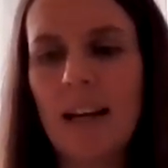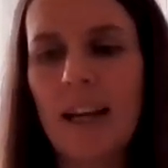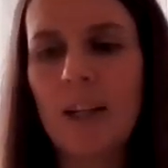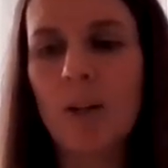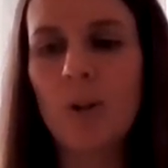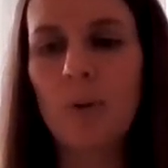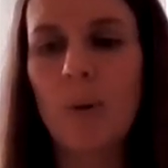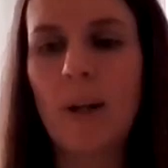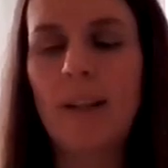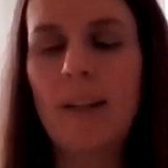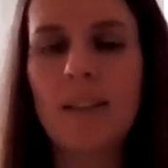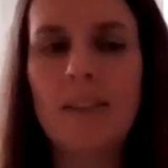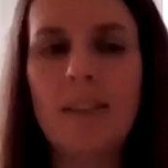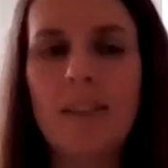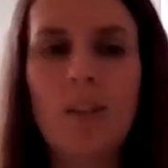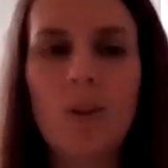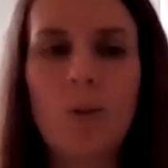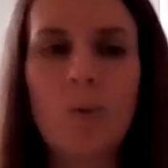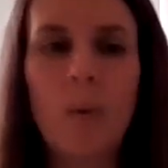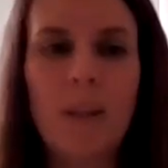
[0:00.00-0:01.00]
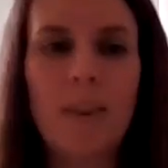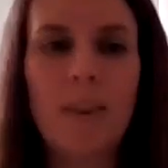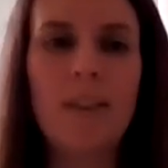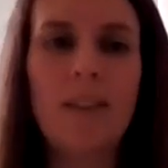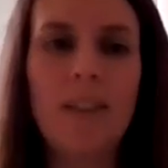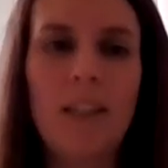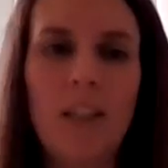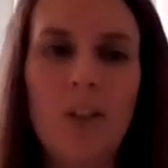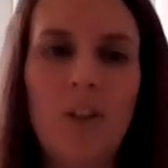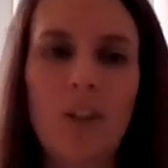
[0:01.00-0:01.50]
I go in and teach with the
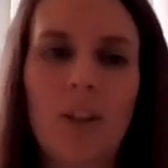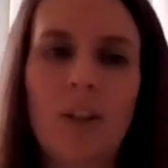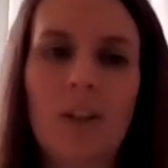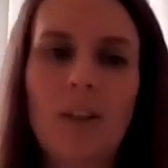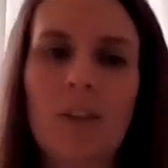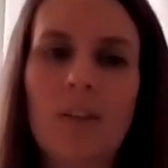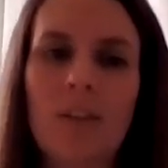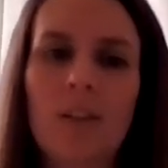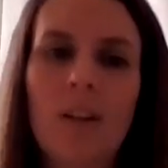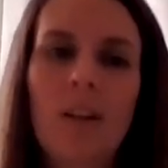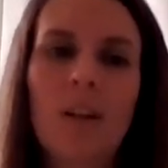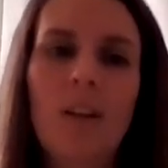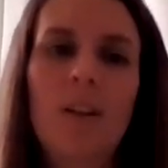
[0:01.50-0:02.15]
teachers.